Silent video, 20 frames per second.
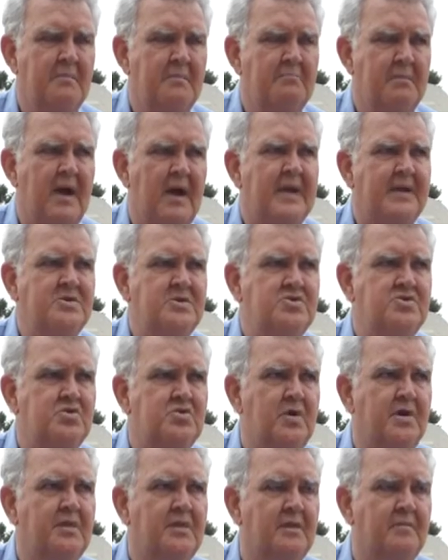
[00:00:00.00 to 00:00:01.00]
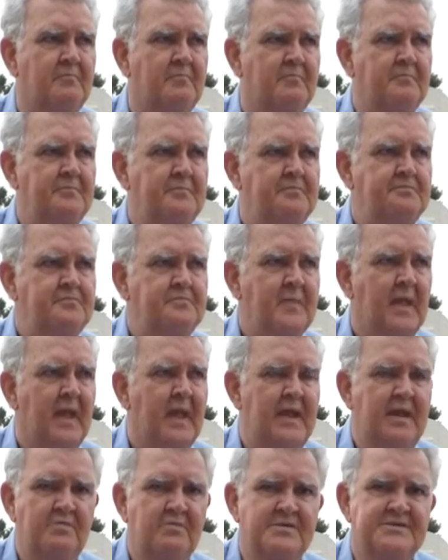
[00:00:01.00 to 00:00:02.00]
Martin joined them,
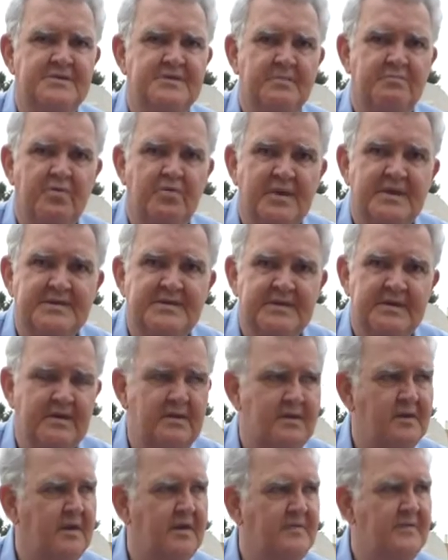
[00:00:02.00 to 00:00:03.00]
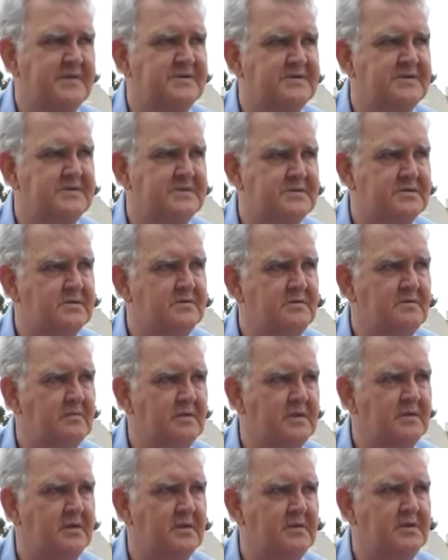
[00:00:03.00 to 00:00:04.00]
and he was the president in this
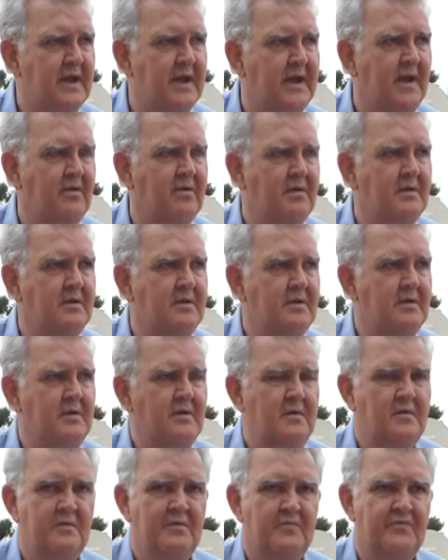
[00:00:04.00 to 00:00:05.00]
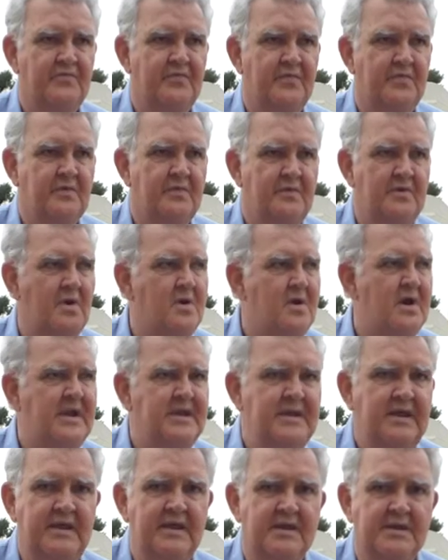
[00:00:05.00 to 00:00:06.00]
little town for
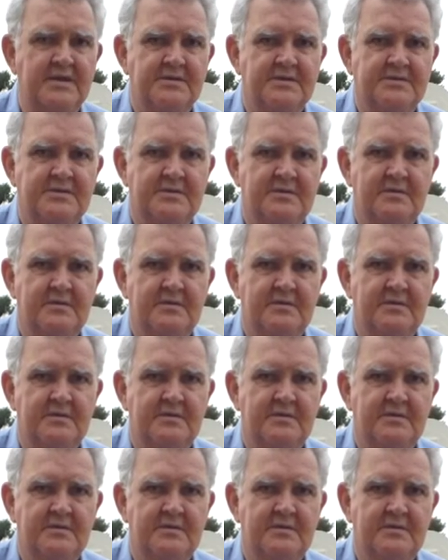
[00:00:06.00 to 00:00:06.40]
9 years.